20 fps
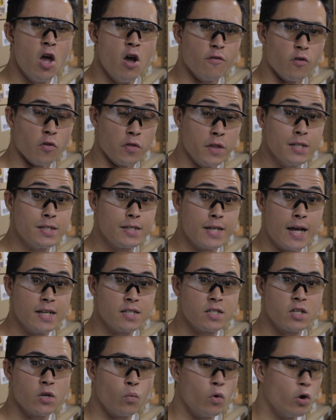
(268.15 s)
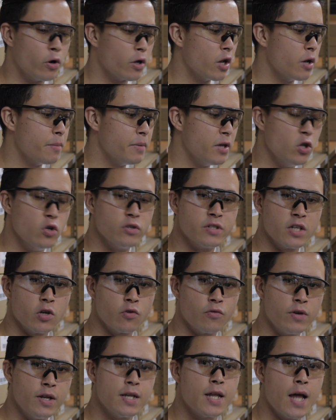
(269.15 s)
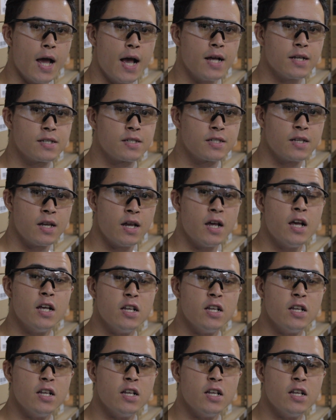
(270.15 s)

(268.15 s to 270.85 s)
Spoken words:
For this test, we're going to be using green gas,